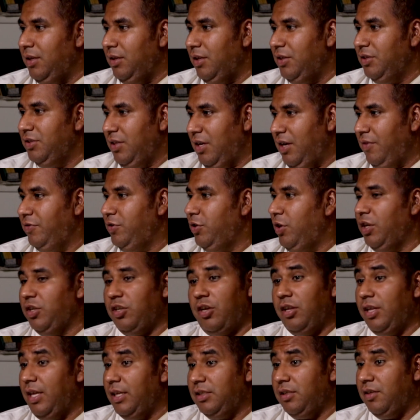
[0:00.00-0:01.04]
the stuff. So
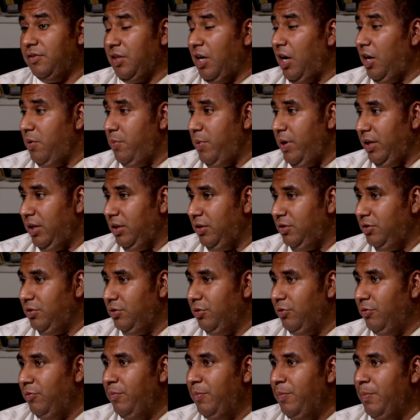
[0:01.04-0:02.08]
all that stuff's automated
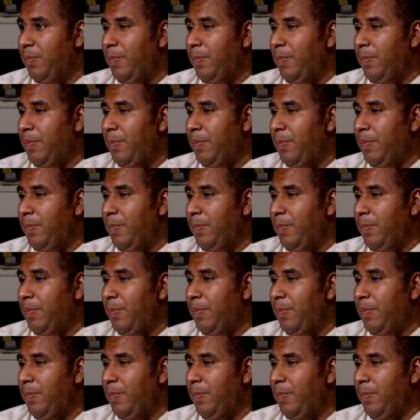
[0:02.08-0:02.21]
too.